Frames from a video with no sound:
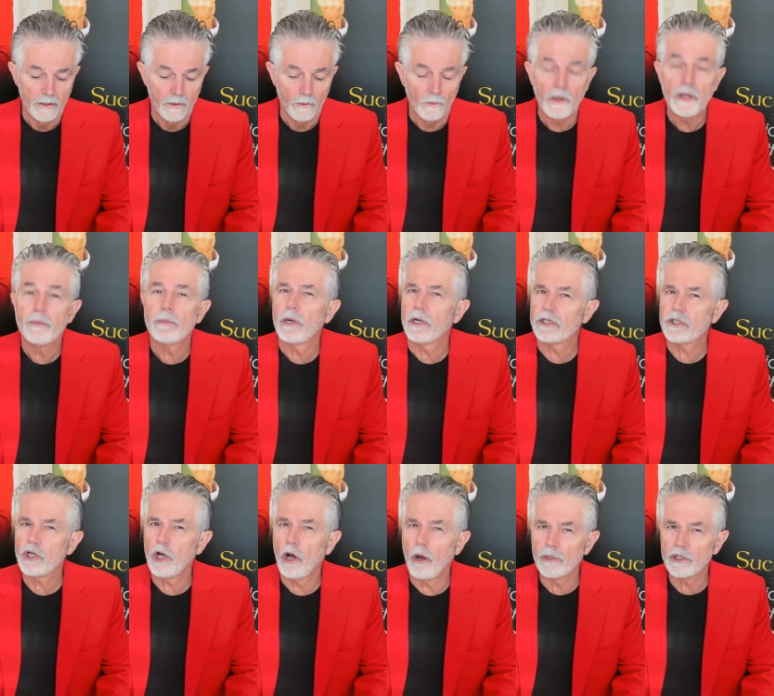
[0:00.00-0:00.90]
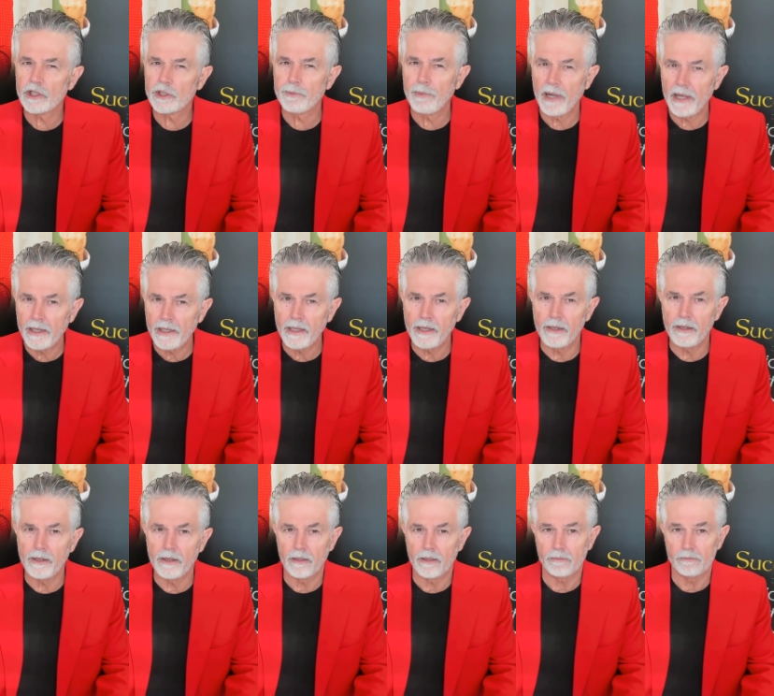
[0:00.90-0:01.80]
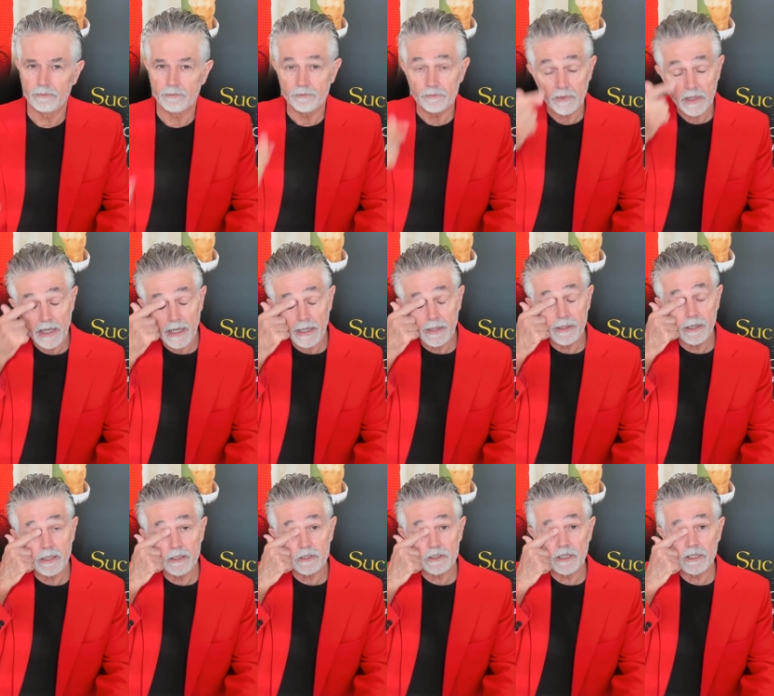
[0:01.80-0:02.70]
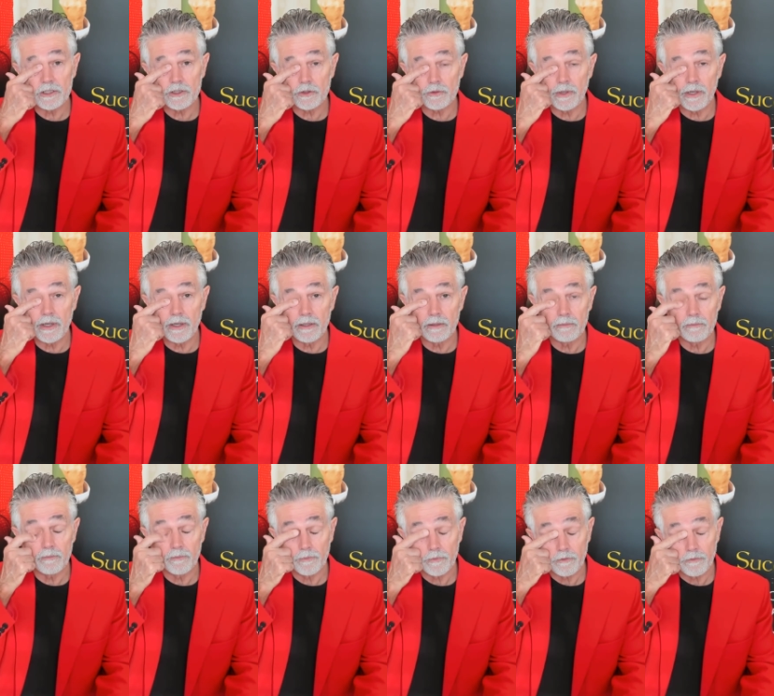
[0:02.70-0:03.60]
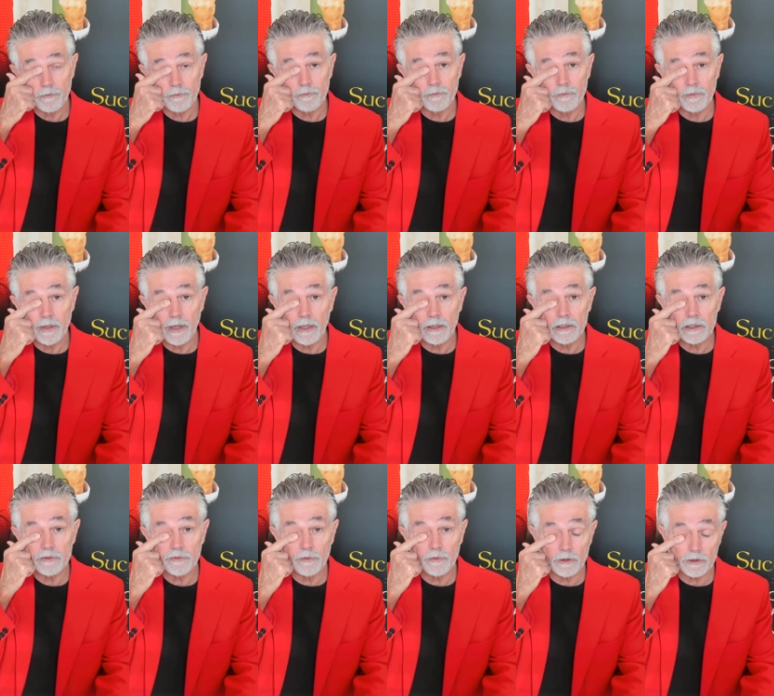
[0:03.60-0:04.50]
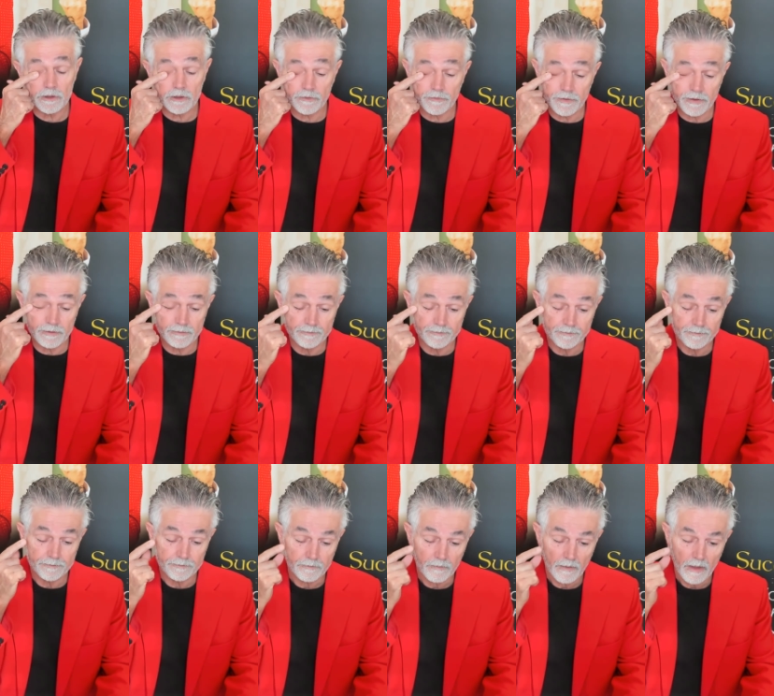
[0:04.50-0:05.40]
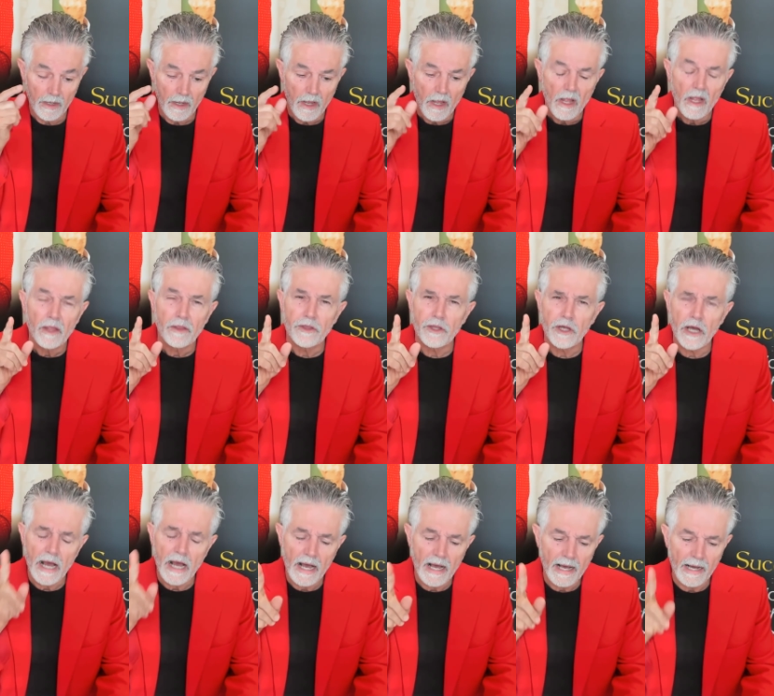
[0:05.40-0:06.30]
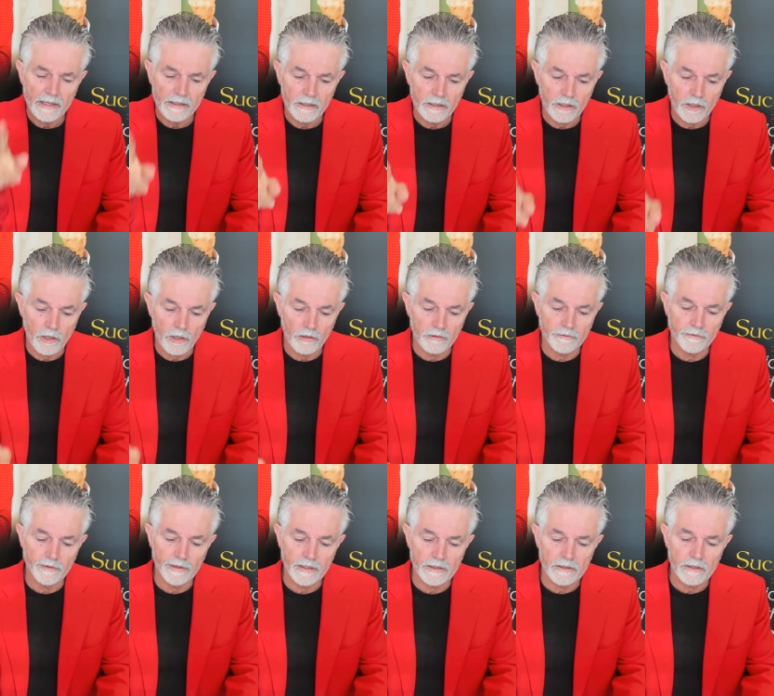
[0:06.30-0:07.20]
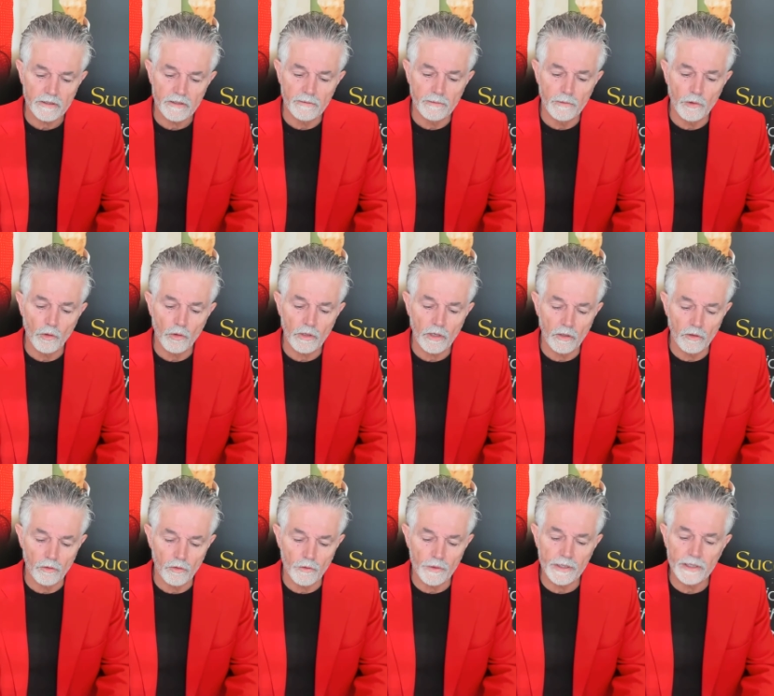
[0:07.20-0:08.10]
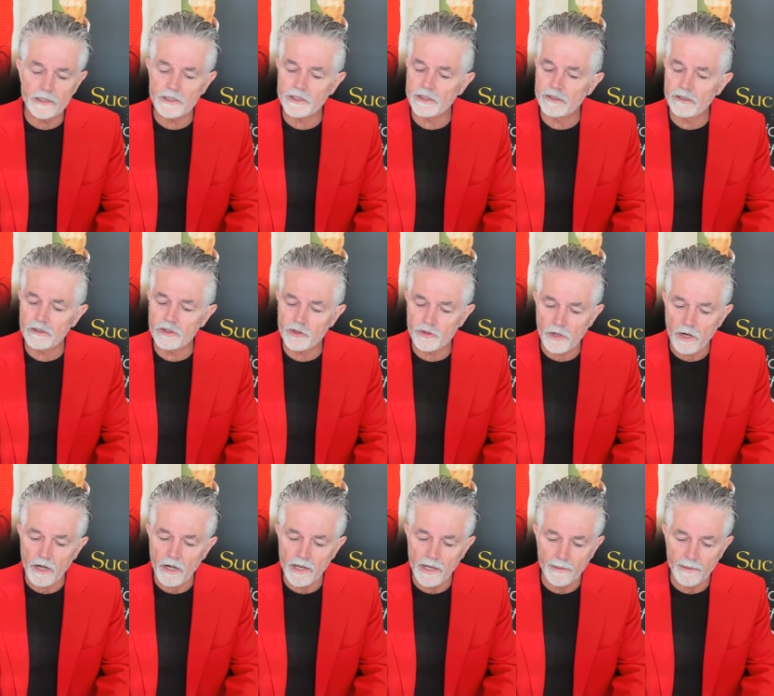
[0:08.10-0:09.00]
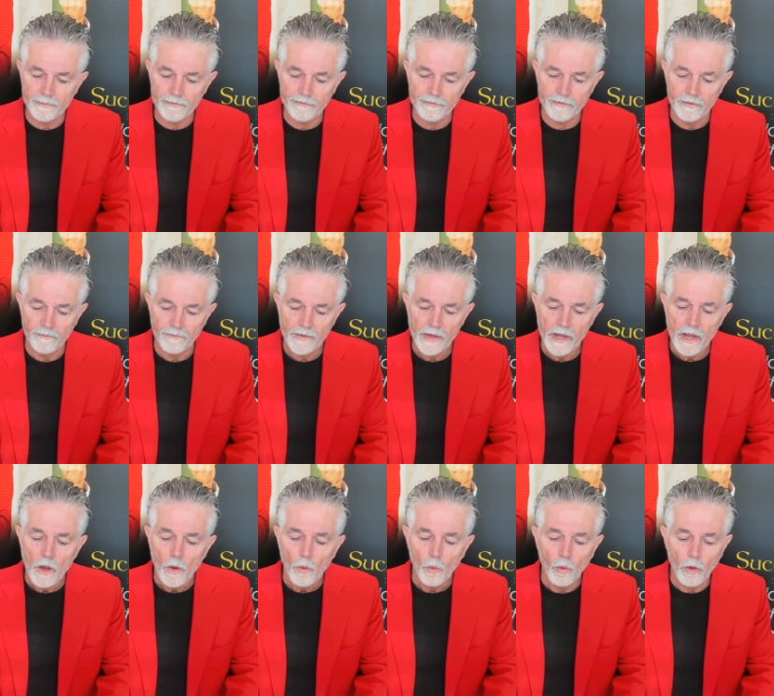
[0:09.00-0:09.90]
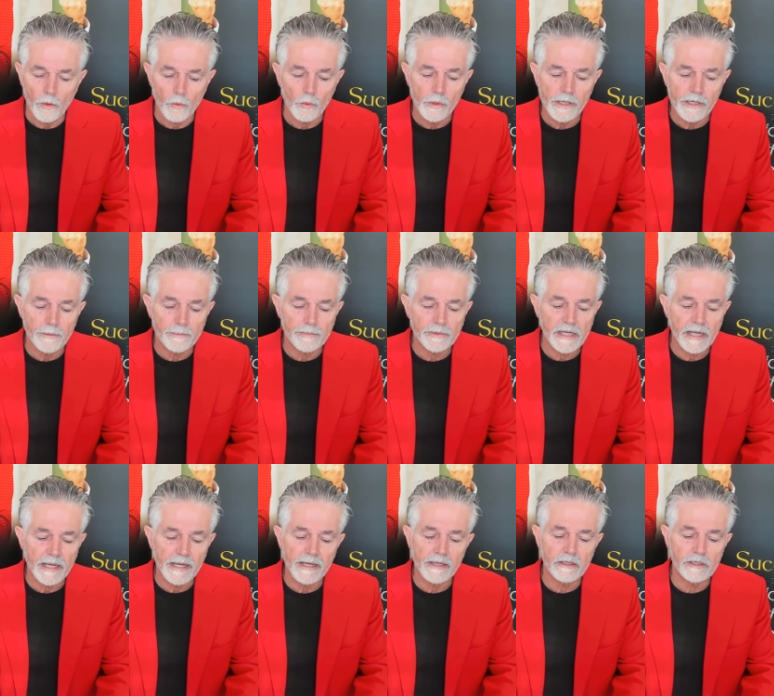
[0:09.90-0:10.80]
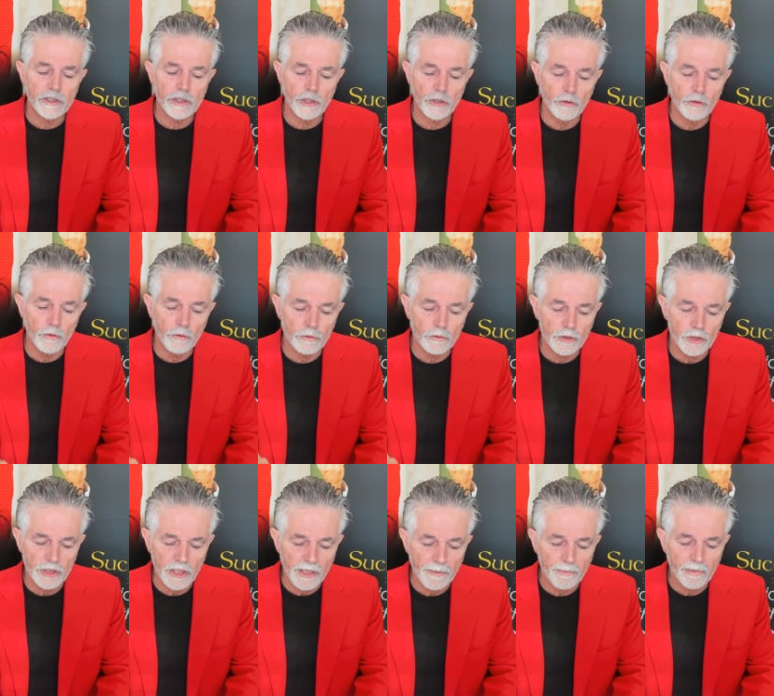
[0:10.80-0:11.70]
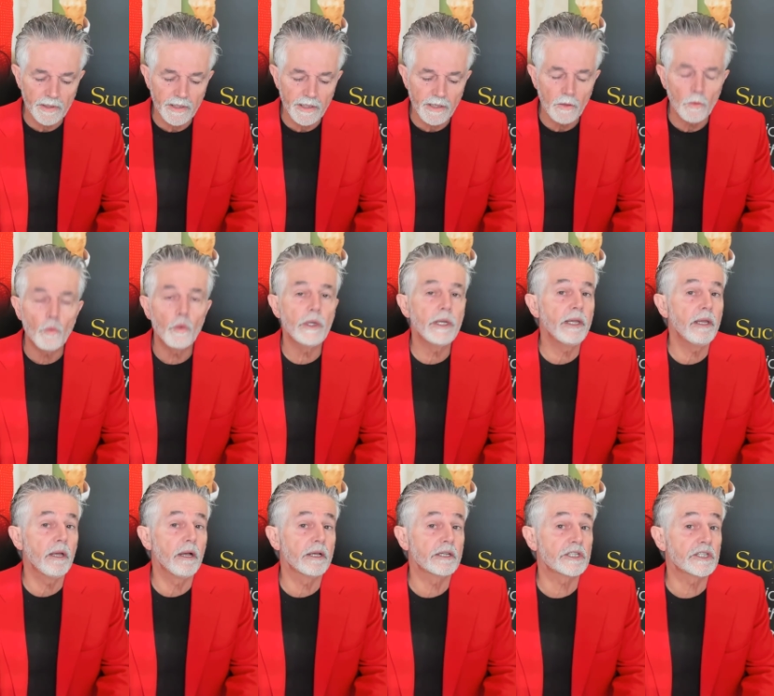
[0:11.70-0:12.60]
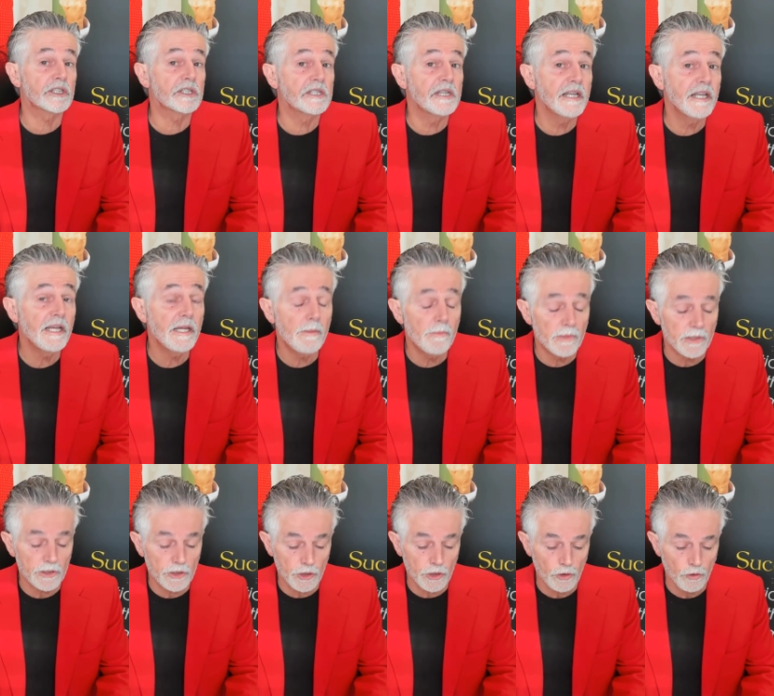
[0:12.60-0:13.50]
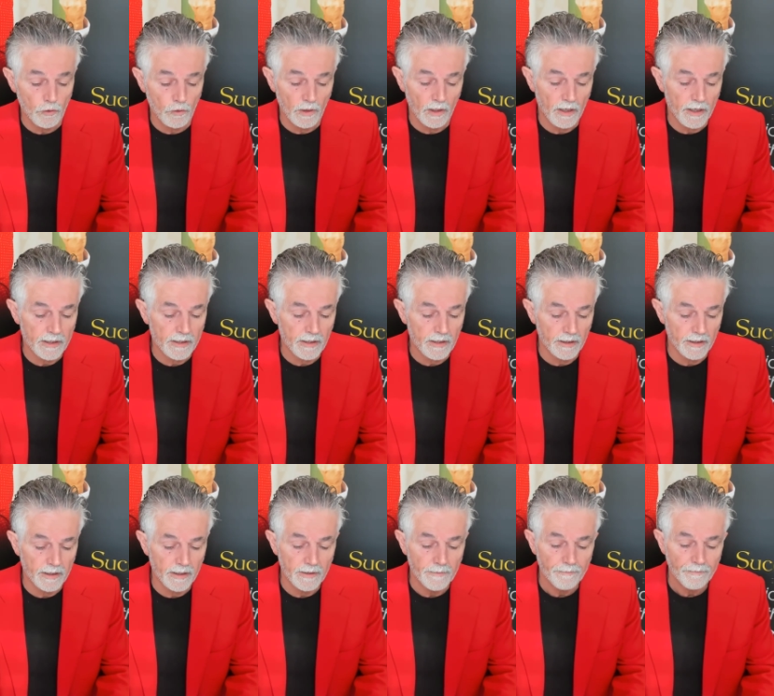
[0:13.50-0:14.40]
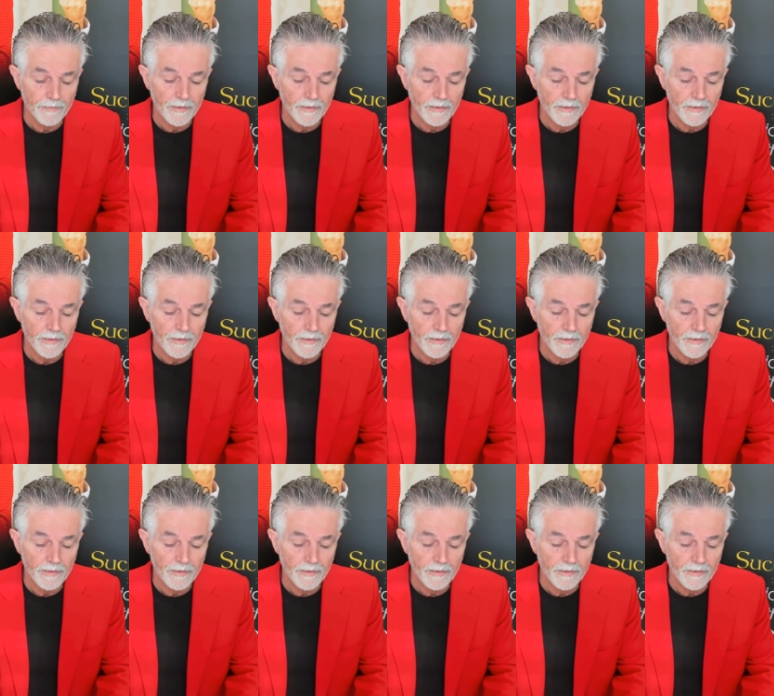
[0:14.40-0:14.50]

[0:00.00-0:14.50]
One by Thomas Paine, 18th century English philosopher. The harder the conflict, the more glorious the triumph. What we obtain too cheaply, we esteem too lightly.